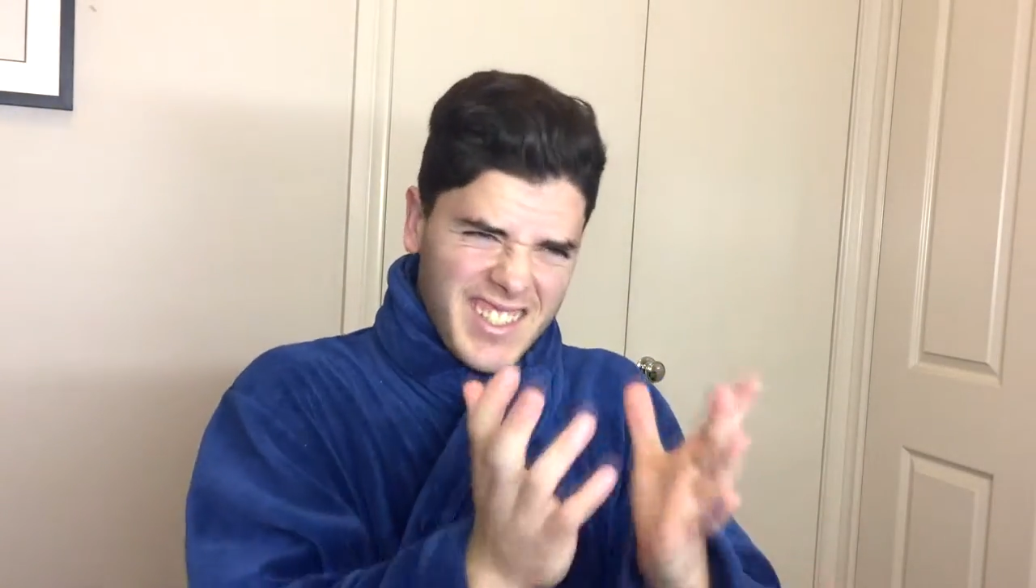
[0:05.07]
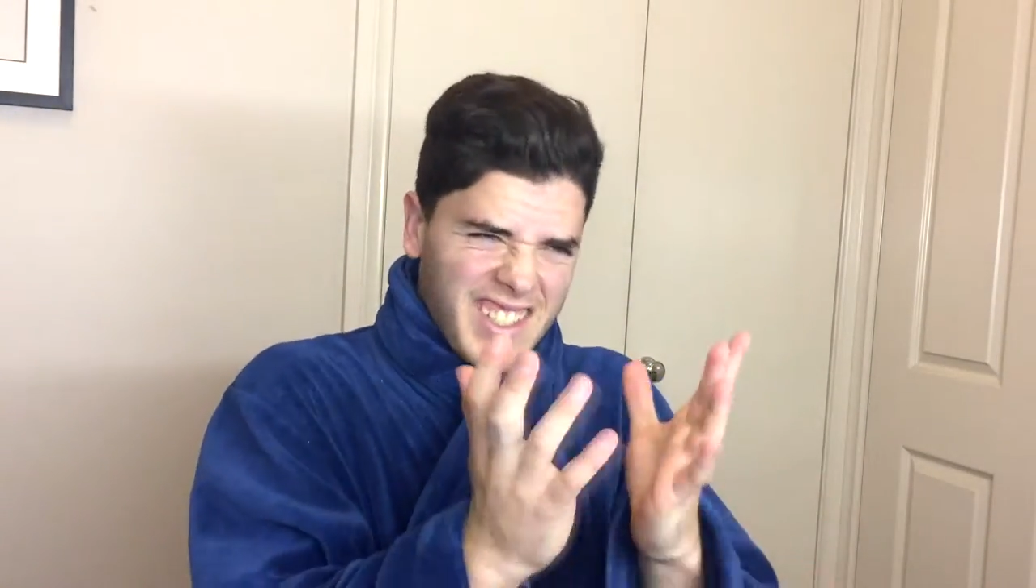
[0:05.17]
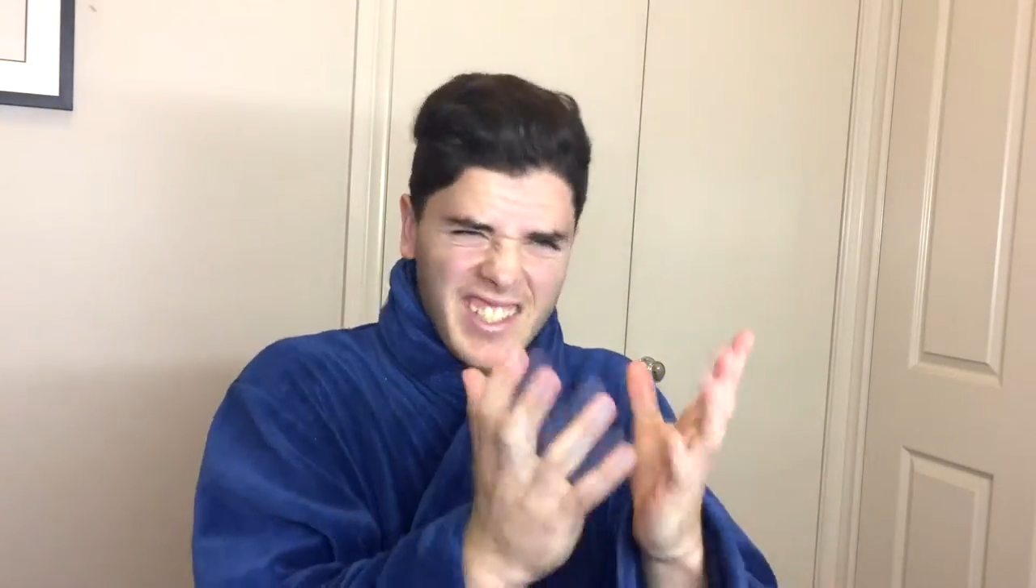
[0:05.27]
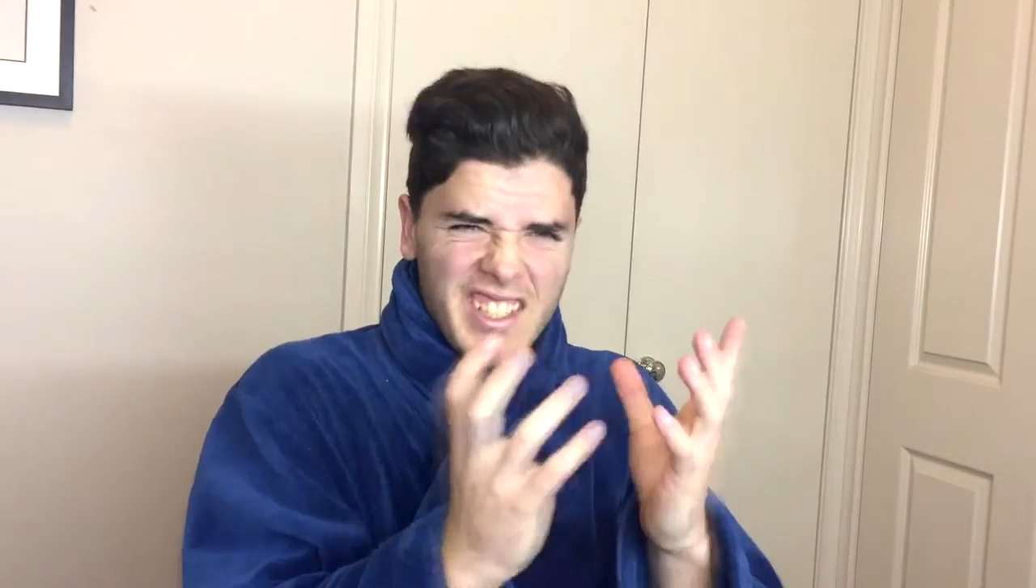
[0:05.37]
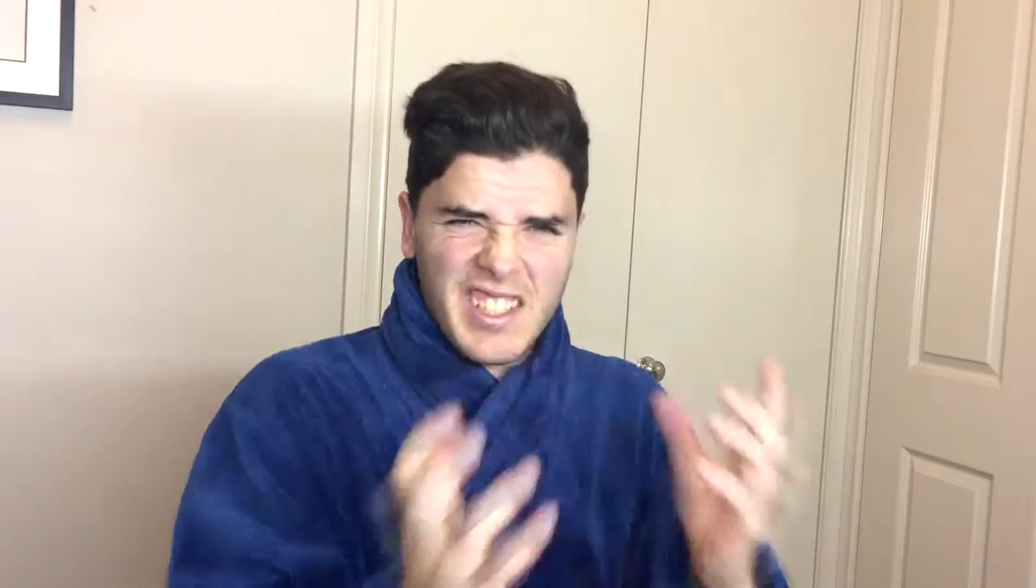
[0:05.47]

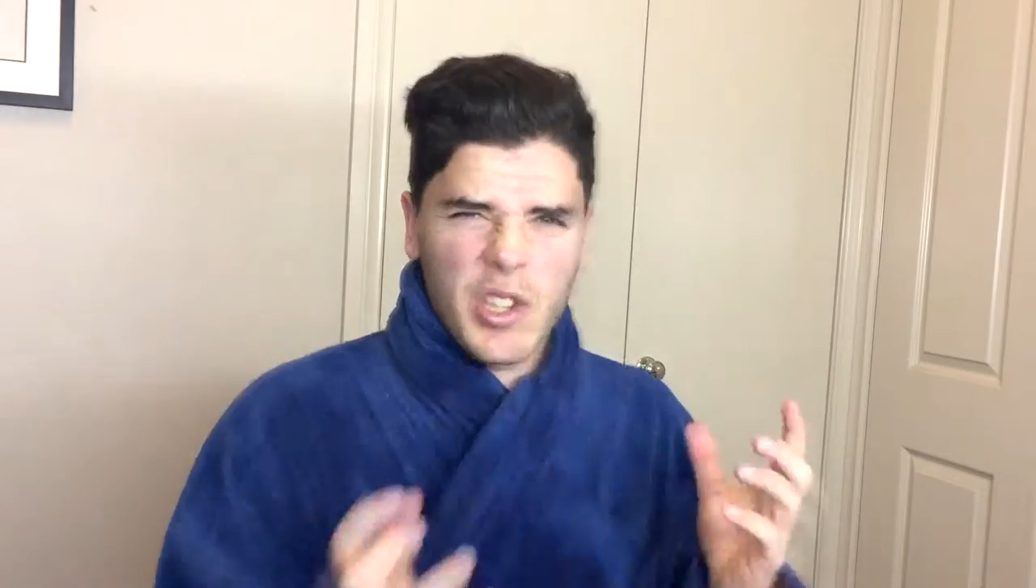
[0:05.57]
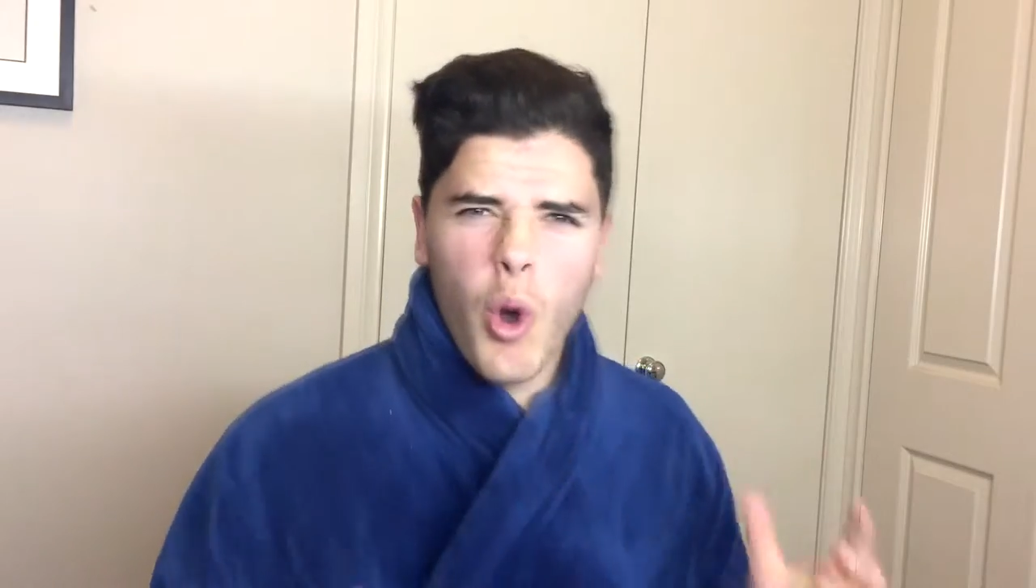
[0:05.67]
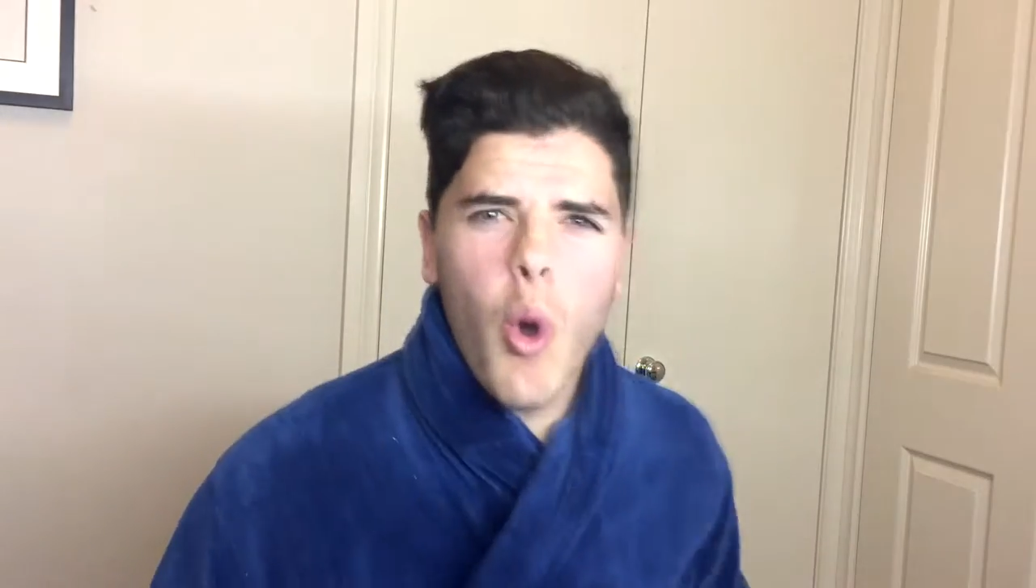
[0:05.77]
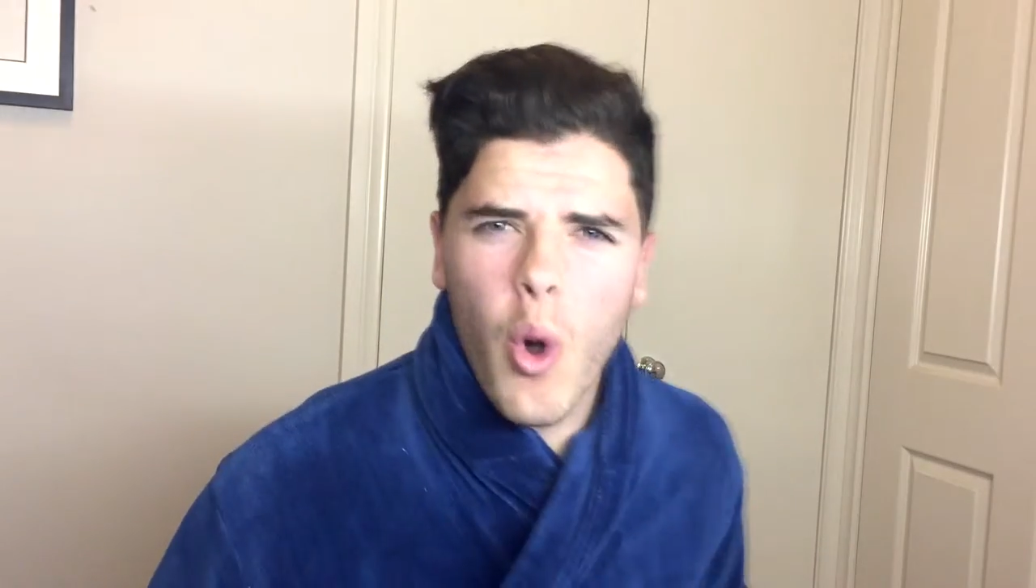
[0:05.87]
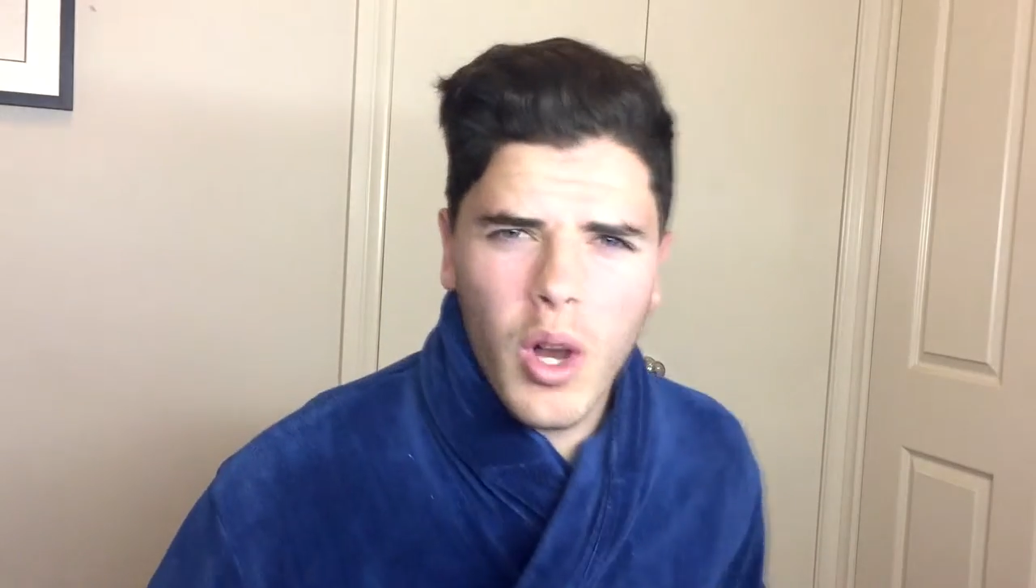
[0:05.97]
could just
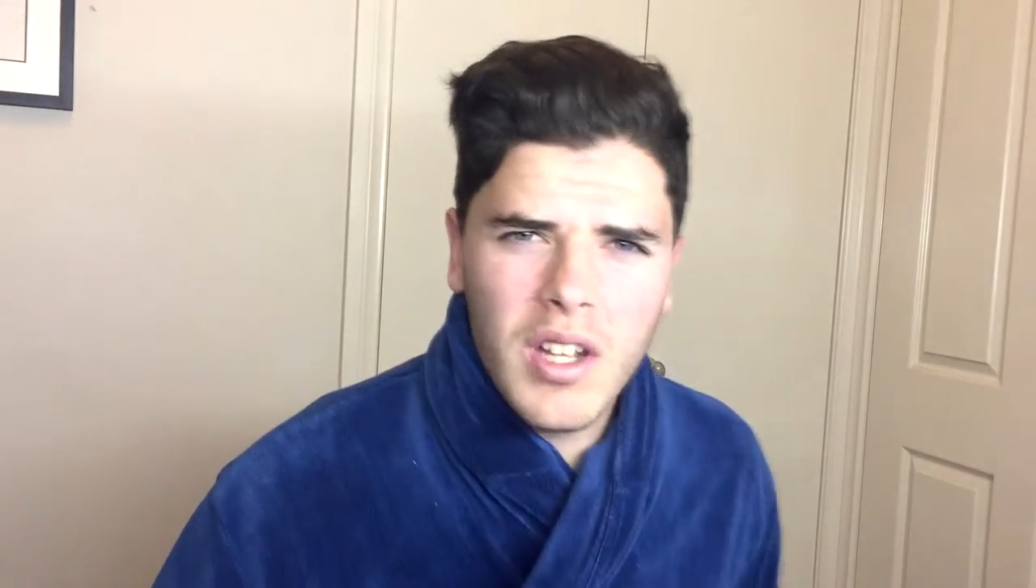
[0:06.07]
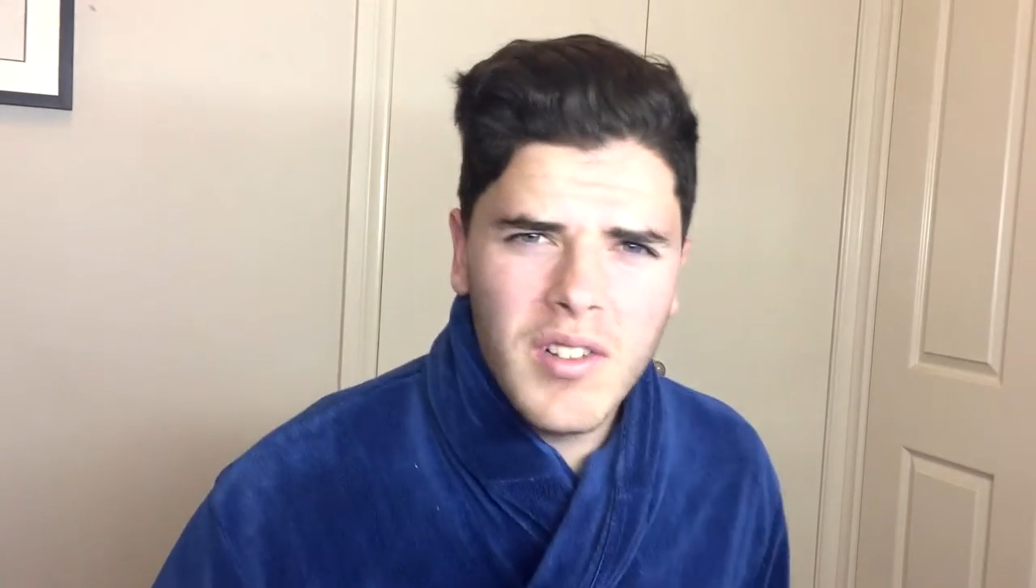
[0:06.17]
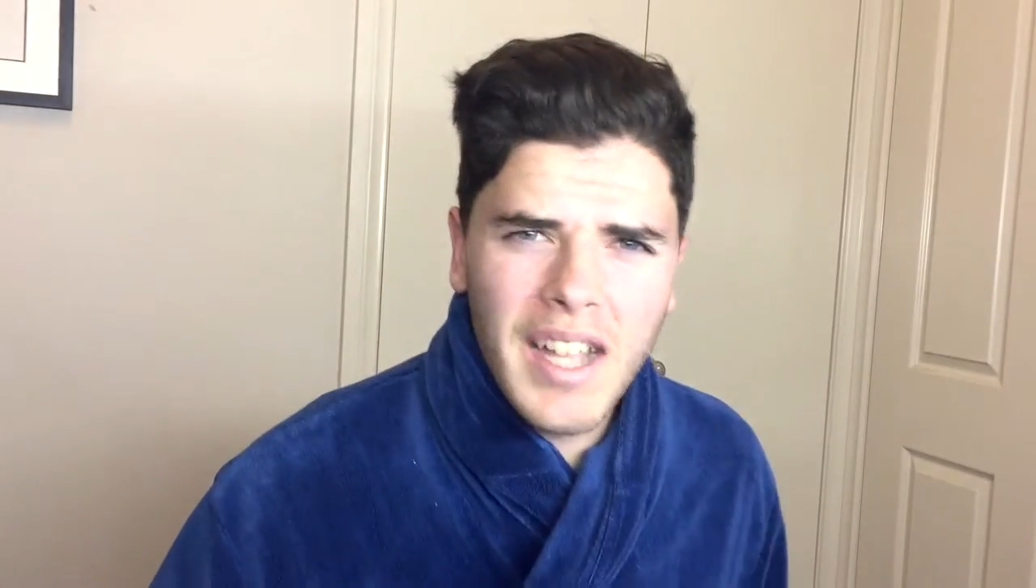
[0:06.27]
talk.